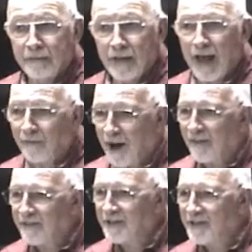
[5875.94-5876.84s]
How
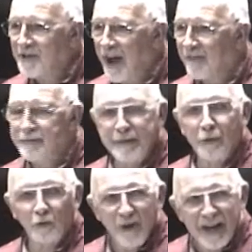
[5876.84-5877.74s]
often do you have
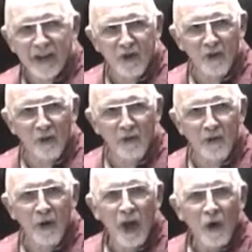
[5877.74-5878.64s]
people ridicule
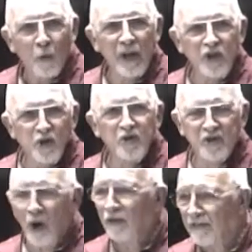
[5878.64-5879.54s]
you when you
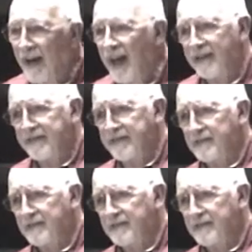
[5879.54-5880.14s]
show faith?